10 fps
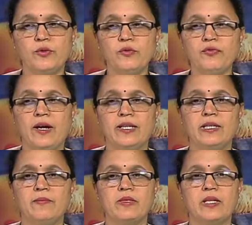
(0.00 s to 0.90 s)
do find
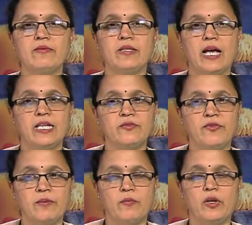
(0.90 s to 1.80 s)
themselves as
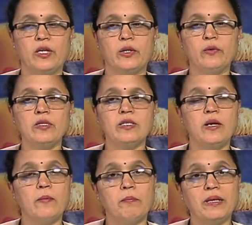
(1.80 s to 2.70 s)
free molecules
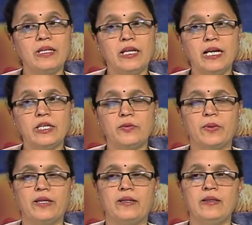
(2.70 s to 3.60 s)
but linked
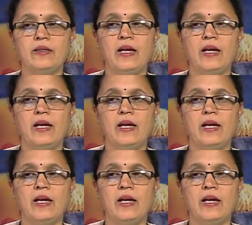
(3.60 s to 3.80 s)
together